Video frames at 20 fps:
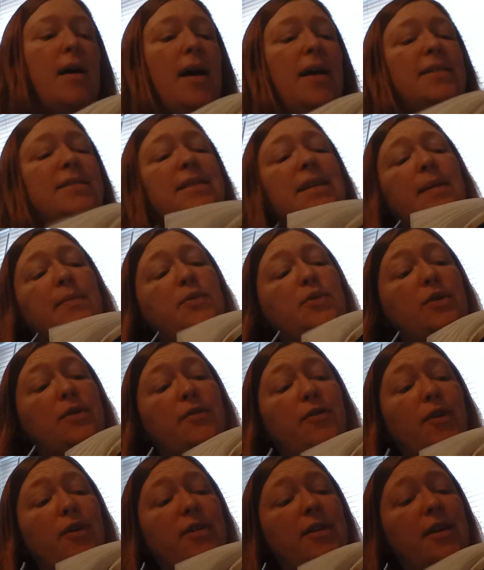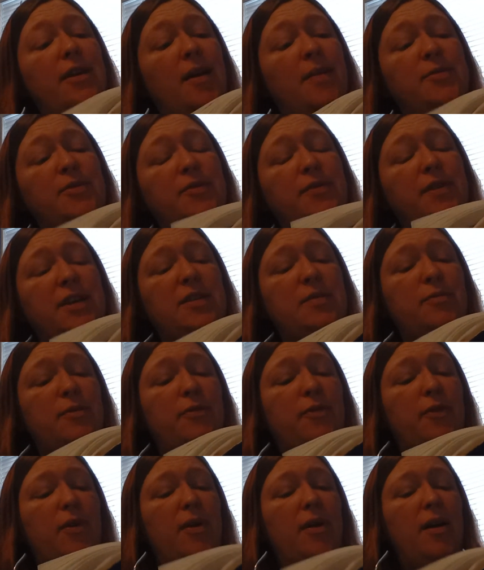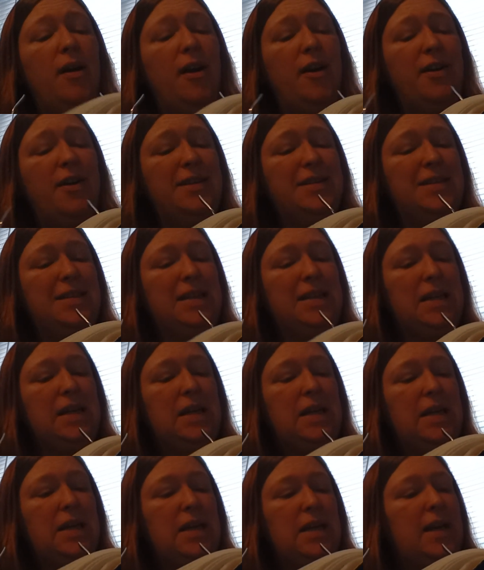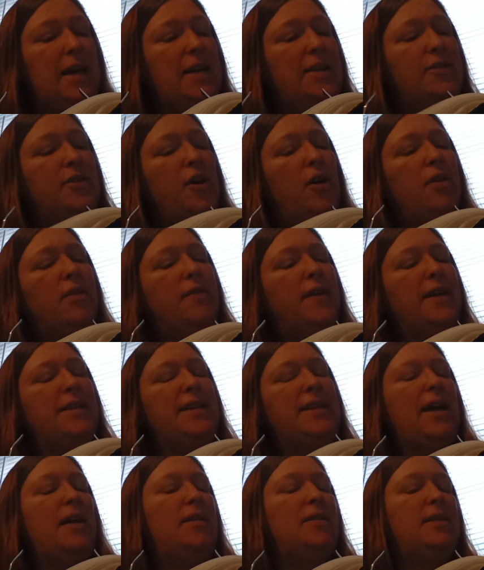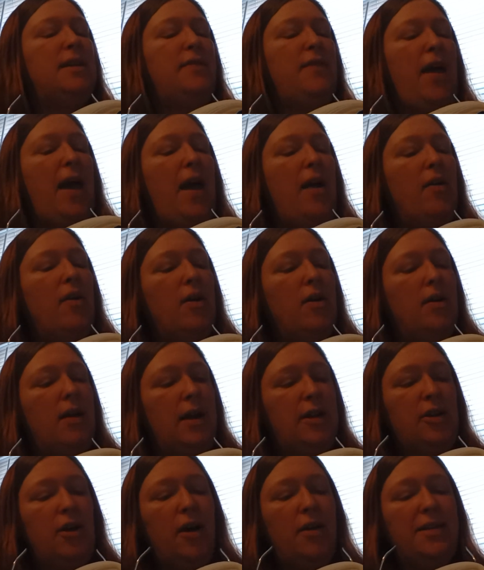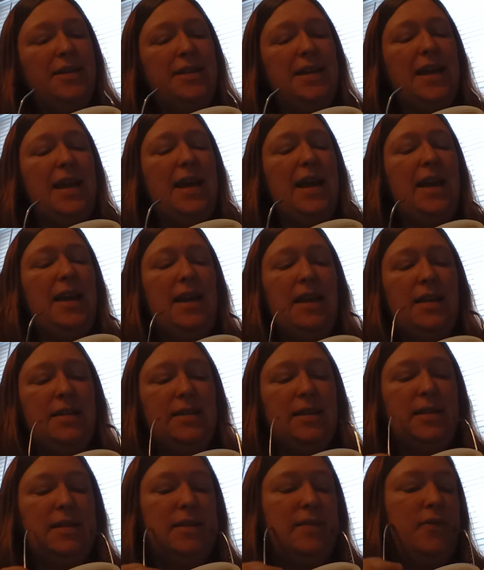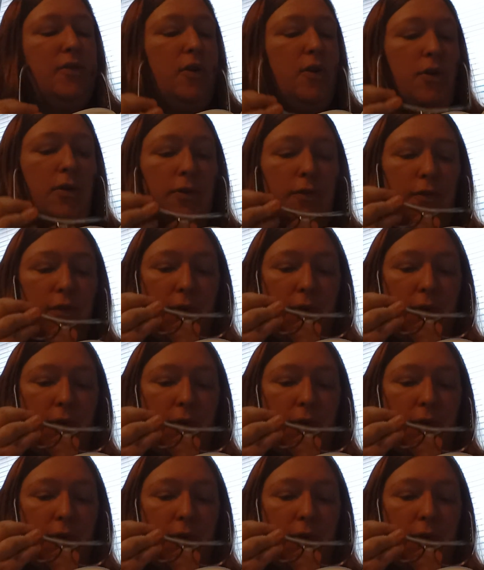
I seem to have heard that observation before, Ernest. It is all the vitality of error, and all the tediousness of an old